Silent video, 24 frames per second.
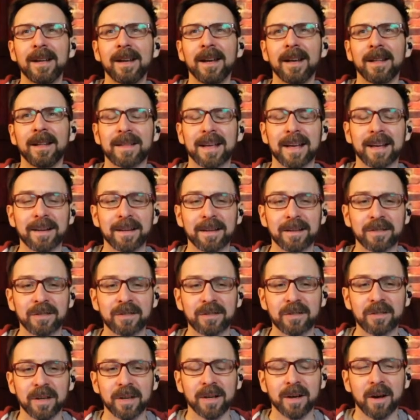that is
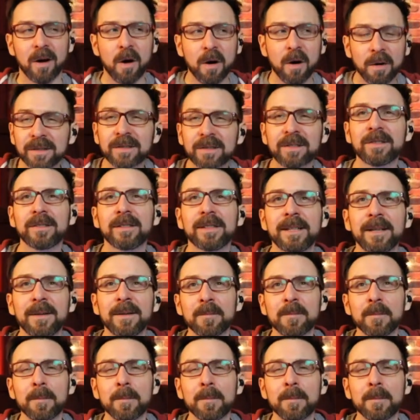honestly,